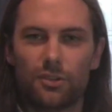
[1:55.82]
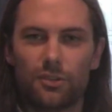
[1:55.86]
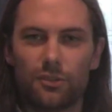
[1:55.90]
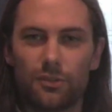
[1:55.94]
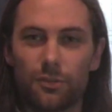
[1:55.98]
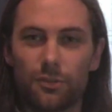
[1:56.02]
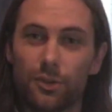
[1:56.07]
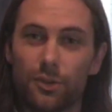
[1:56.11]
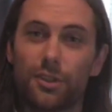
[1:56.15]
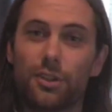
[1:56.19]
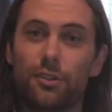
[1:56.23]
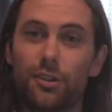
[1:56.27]

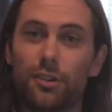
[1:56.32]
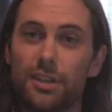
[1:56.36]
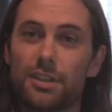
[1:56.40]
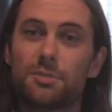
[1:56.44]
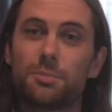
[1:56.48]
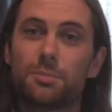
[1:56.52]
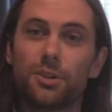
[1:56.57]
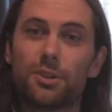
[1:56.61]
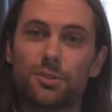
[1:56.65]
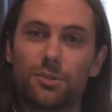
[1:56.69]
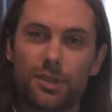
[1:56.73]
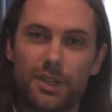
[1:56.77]
for the great
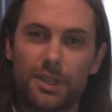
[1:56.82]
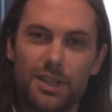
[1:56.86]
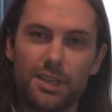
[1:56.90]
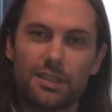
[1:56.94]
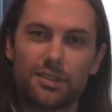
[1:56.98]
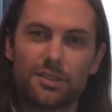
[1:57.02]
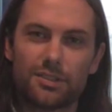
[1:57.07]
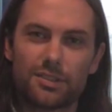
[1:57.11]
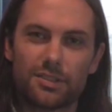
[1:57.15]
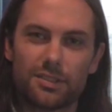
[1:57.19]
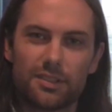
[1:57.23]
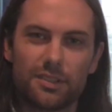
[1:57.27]
spiritual
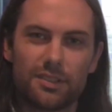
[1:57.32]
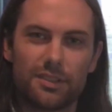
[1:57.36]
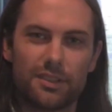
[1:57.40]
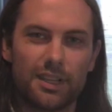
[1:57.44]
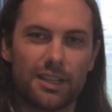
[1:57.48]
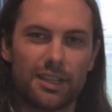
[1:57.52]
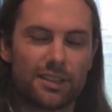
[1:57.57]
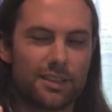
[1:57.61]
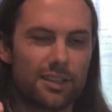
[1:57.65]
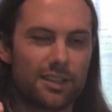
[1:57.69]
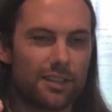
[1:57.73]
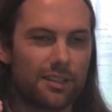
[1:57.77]
gains,
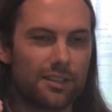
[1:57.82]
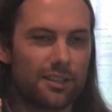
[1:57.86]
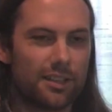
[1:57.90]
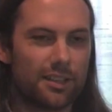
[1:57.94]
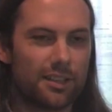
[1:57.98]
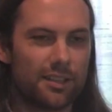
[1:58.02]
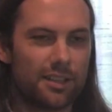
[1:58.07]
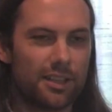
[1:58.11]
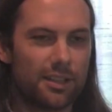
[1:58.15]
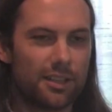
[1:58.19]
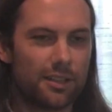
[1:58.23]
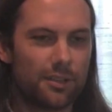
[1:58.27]
that
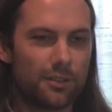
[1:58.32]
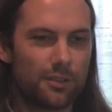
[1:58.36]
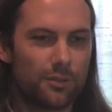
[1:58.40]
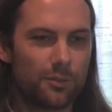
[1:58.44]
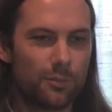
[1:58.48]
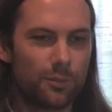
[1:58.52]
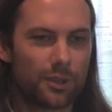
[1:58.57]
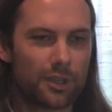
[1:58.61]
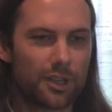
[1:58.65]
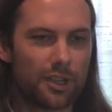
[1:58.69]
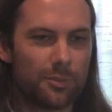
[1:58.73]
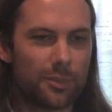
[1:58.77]
they
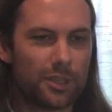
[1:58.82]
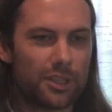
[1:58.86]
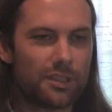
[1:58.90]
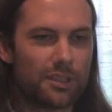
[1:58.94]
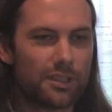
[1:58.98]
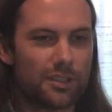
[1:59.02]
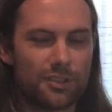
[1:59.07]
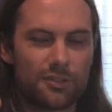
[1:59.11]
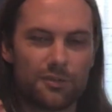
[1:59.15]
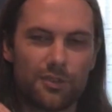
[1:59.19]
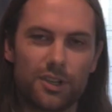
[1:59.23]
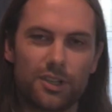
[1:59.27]
were coming
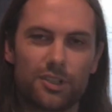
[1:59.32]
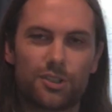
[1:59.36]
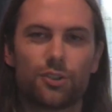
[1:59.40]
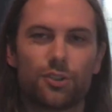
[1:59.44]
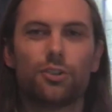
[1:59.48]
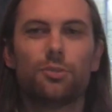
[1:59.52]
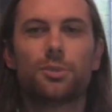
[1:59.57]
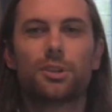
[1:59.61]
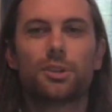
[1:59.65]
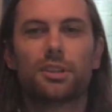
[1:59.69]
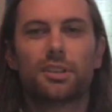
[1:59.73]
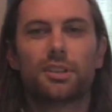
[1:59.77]
into this very
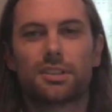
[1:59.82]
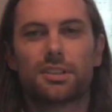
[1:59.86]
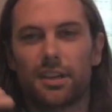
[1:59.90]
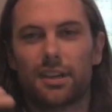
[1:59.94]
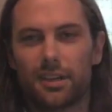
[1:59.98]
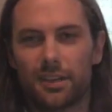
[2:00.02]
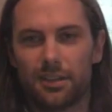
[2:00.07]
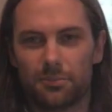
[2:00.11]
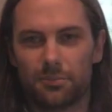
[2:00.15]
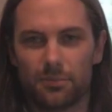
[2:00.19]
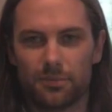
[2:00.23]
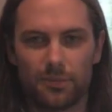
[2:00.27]
turbulent
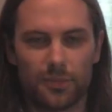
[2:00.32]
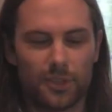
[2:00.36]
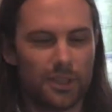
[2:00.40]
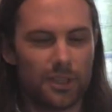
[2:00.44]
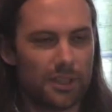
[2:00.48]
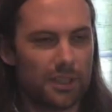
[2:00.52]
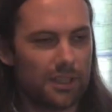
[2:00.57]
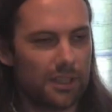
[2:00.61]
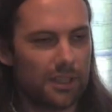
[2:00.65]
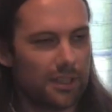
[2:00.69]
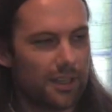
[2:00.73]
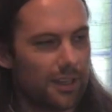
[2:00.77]
time
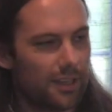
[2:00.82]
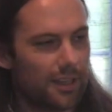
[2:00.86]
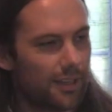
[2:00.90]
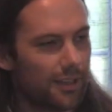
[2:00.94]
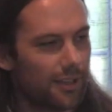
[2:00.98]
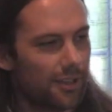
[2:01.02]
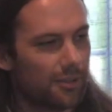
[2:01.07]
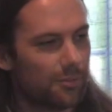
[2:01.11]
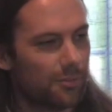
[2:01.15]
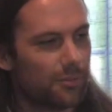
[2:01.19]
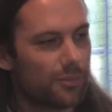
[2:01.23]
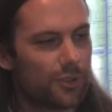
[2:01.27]

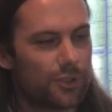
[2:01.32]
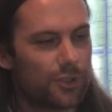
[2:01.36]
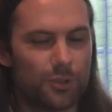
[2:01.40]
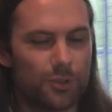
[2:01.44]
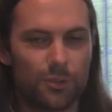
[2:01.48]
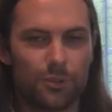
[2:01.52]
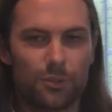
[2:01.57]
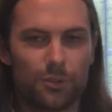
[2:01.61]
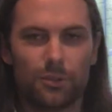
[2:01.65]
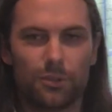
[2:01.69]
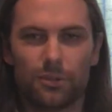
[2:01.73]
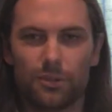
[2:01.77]

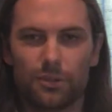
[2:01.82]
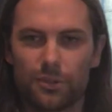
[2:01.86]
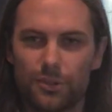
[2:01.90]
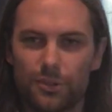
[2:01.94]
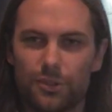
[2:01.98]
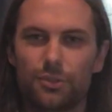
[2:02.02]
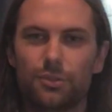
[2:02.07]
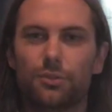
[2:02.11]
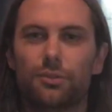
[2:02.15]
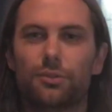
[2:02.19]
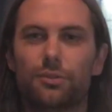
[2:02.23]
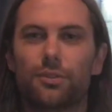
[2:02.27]

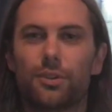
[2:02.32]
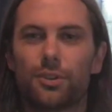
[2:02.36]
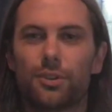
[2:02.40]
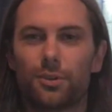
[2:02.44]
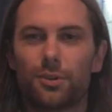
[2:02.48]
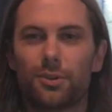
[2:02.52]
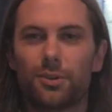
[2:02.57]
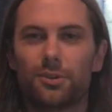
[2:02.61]
for their